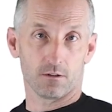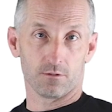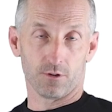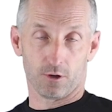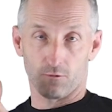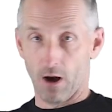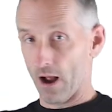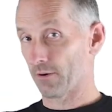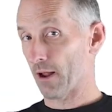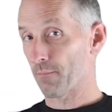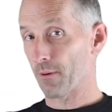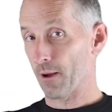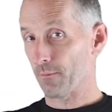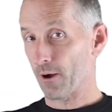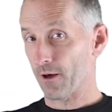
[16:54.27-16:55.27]
the
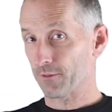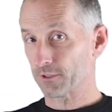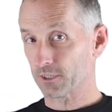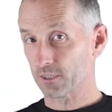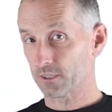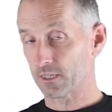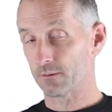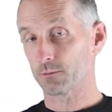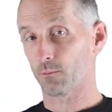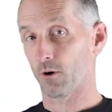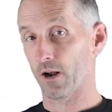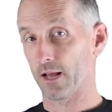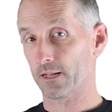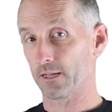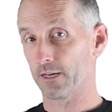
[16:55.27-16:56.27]
ground-up hypothesis seems
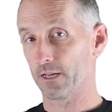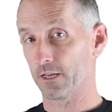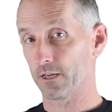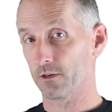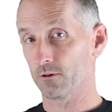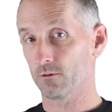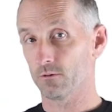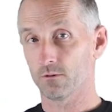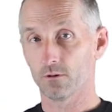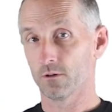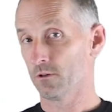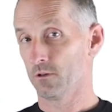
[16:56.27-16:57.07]
more likely to you,